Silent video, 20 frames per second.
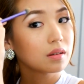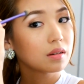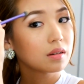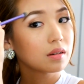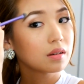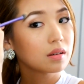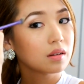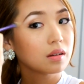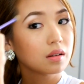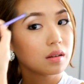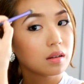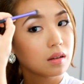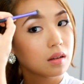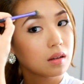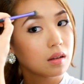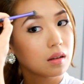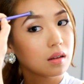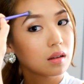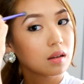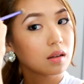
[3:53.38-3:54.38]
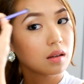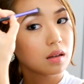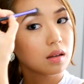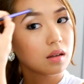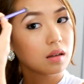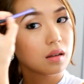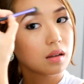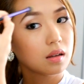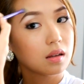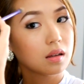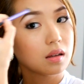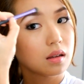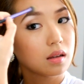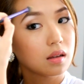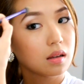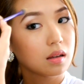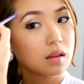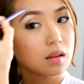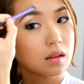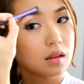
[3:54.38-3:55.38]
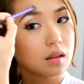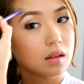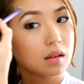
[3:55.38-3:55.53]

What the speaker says: (silence)